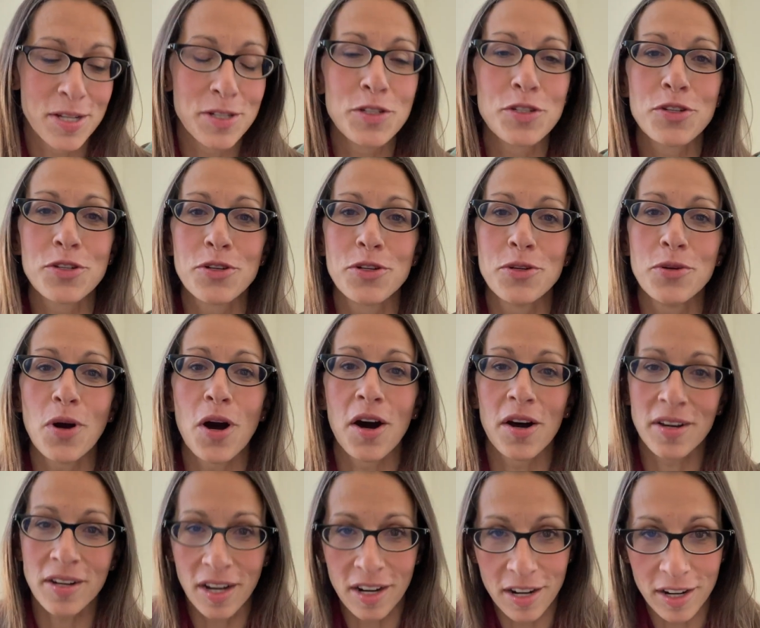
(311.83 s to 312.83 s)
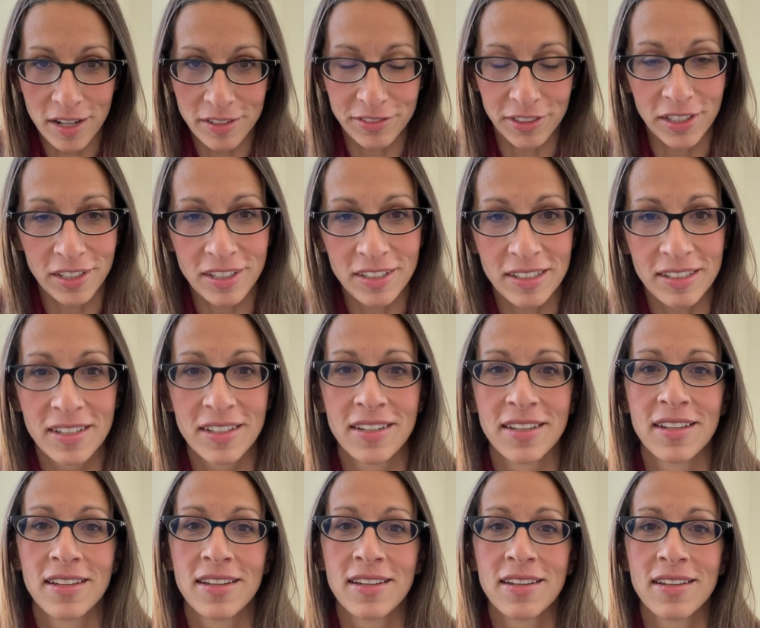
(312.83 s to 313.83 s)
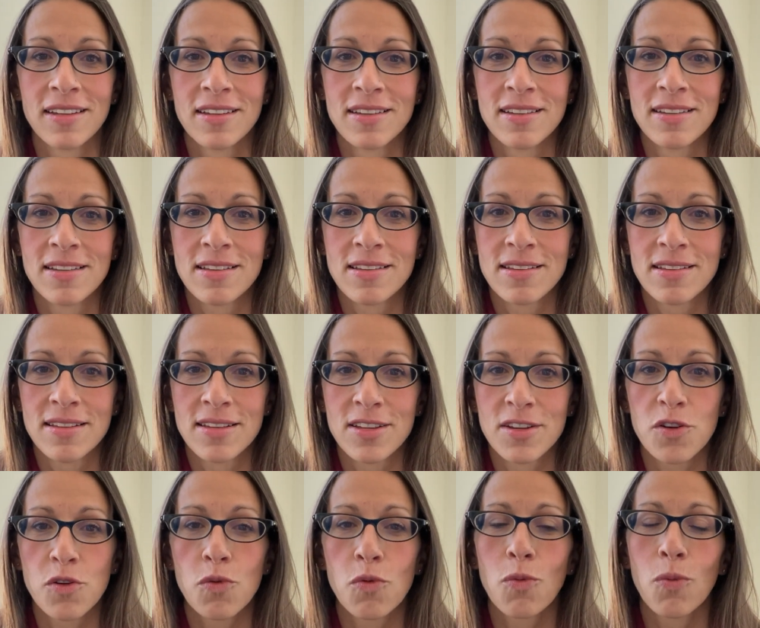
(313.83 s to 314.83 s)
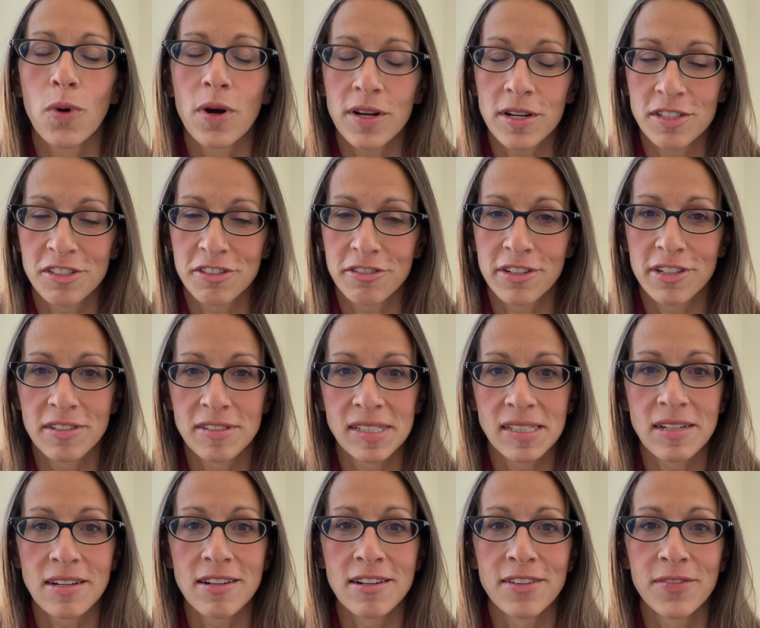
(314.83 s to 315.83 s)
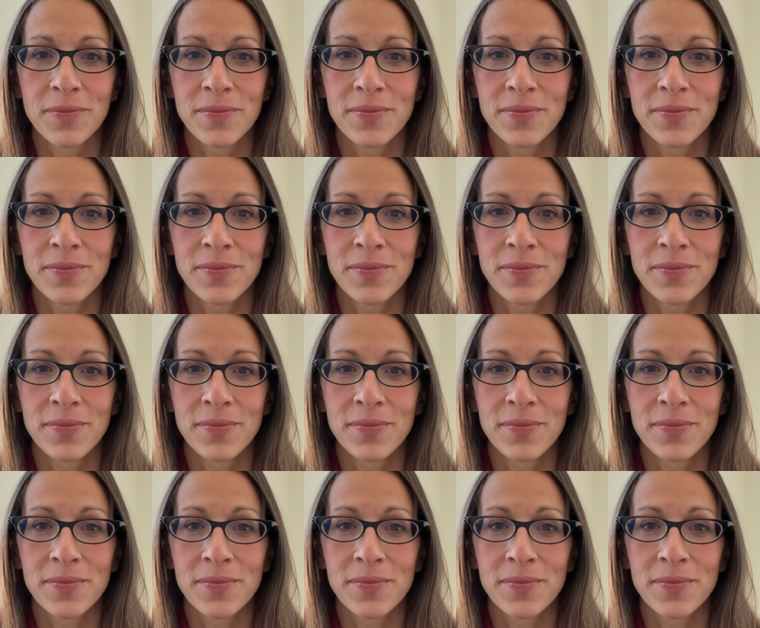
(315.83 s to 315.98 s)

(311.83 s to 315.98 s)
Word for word: to uncover what our triggers are.